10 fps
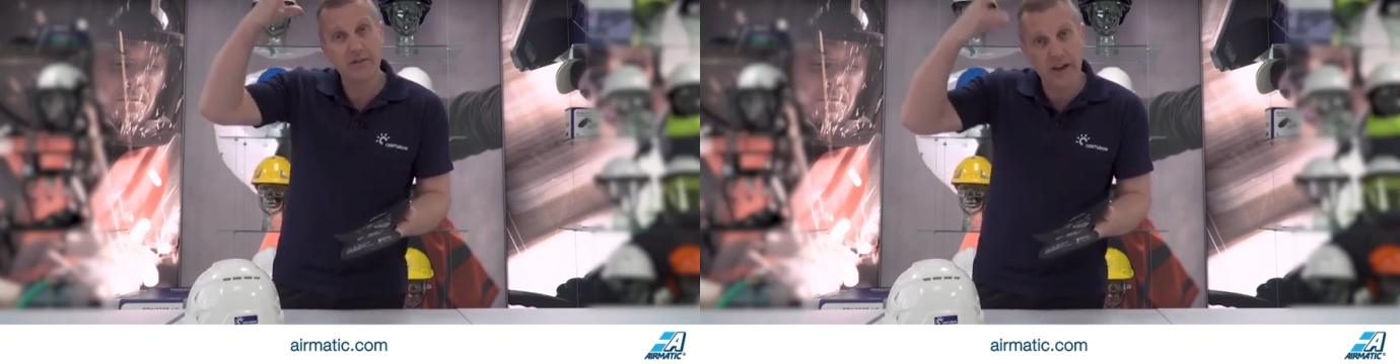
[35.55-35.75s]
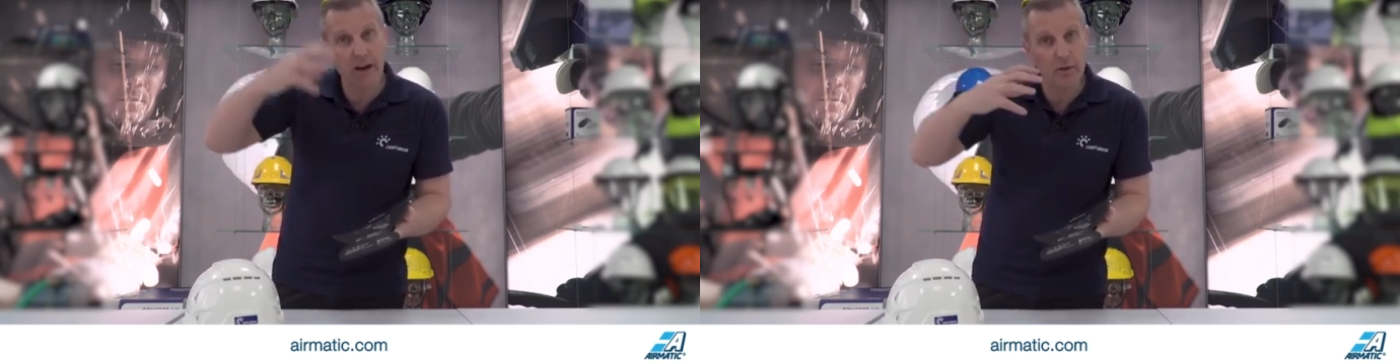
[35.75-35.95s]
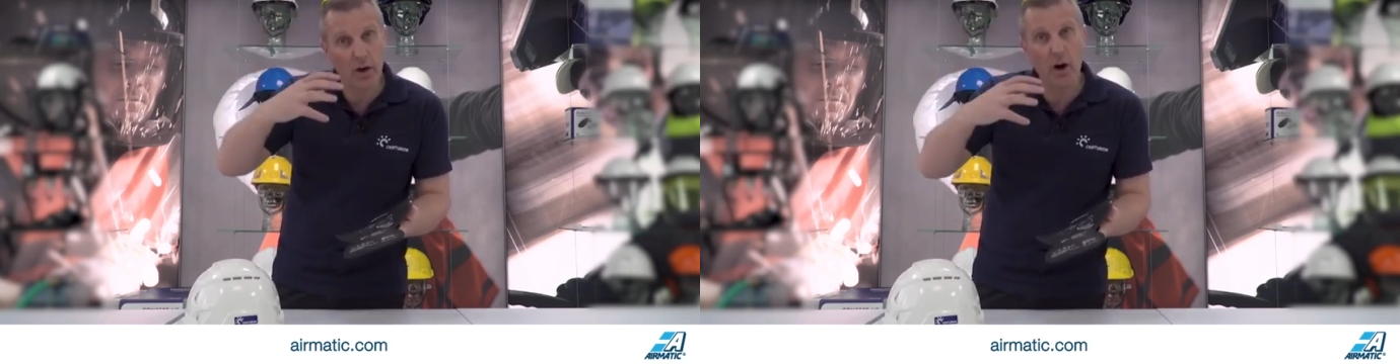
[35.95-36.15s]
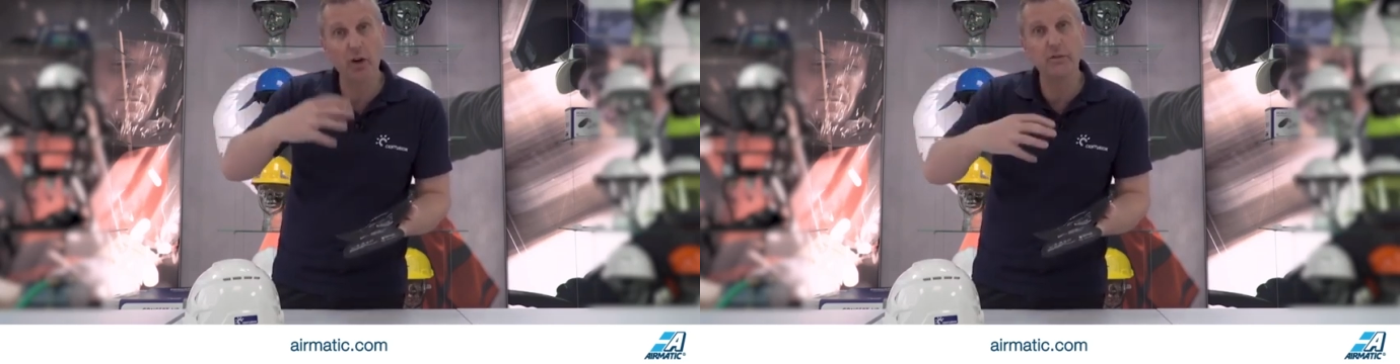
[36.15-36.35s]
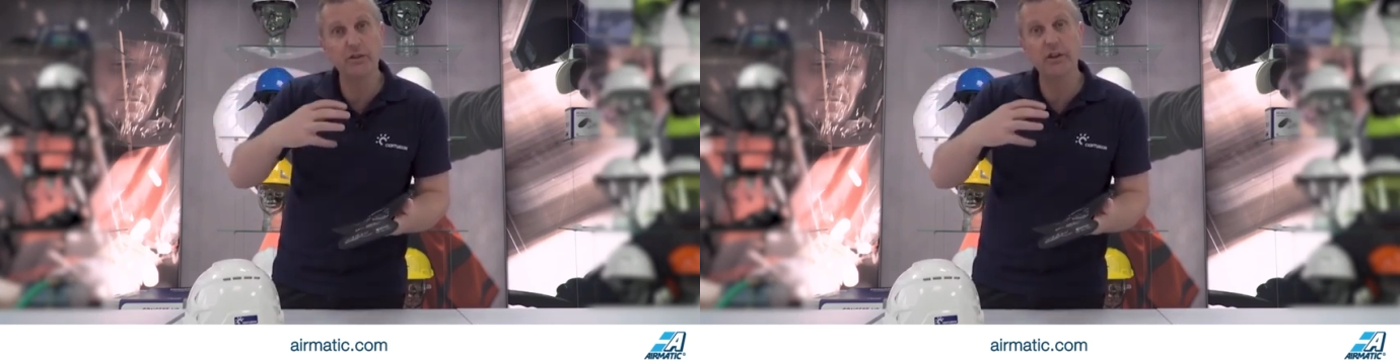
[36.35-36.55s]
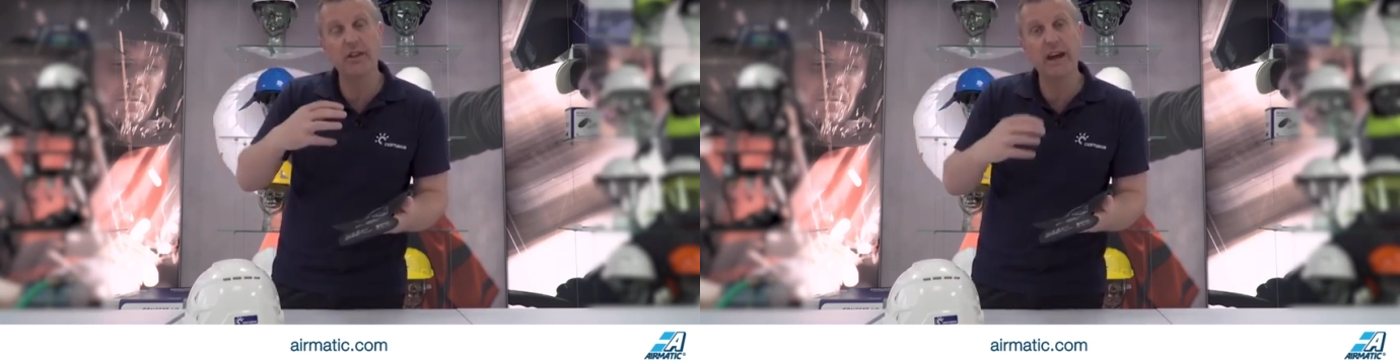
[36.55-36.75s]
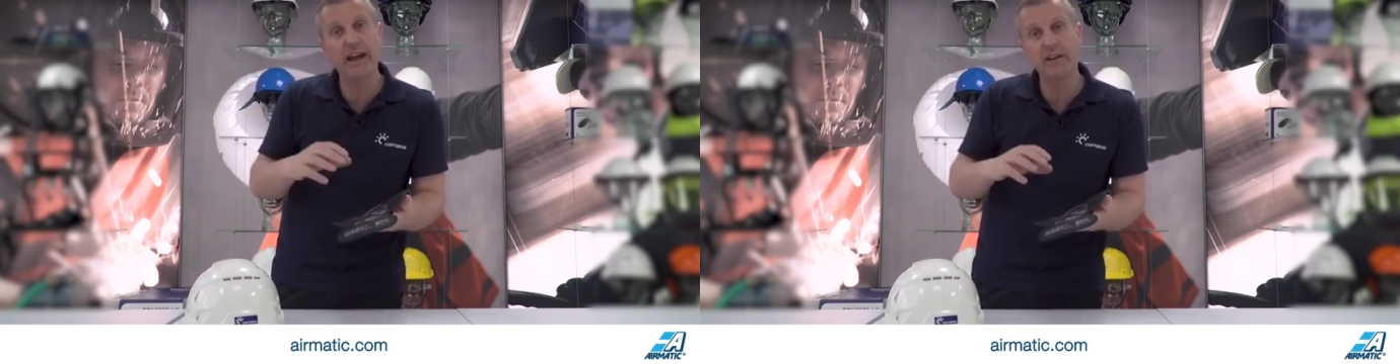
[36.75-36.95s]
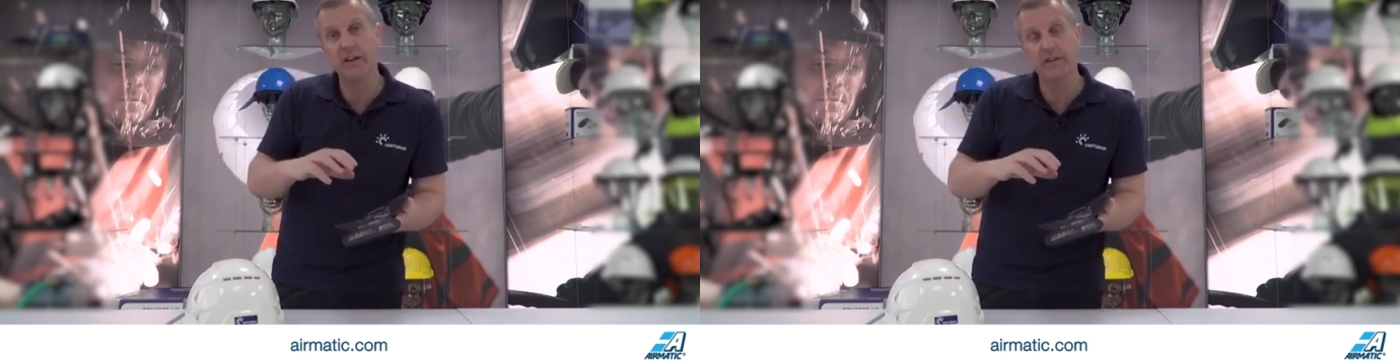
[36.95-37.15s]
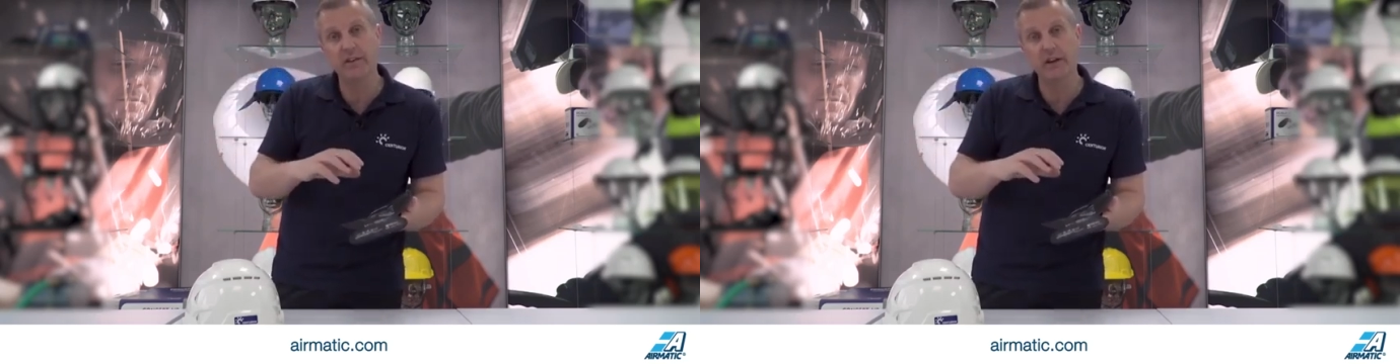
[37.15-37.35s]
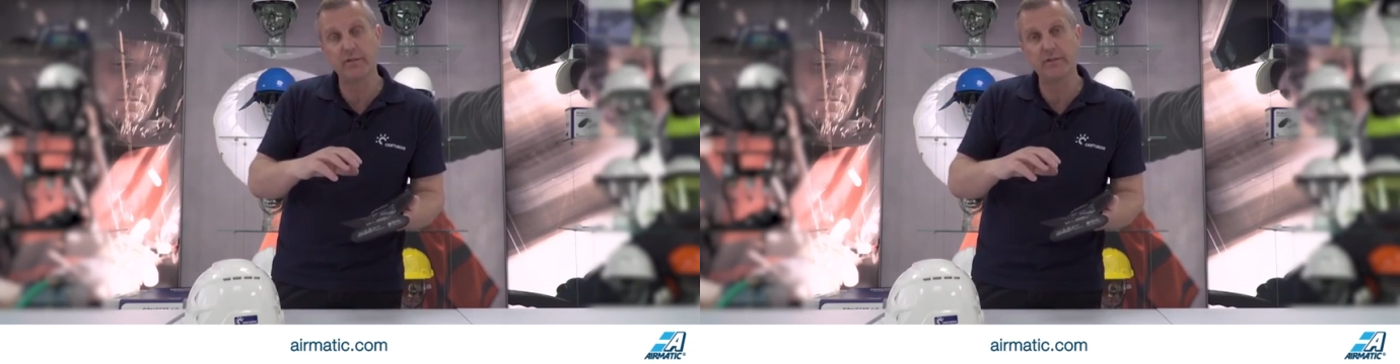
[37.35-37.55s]
down onto the head
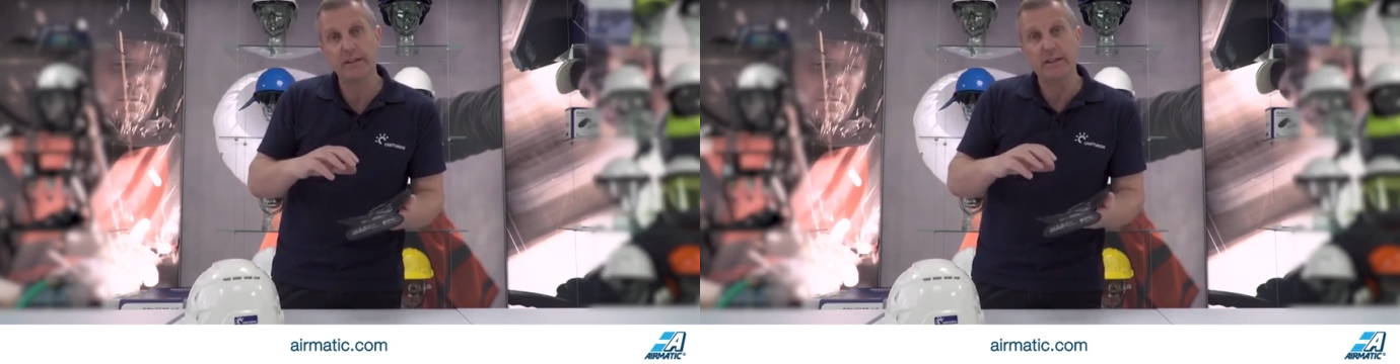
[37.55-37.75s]
itself.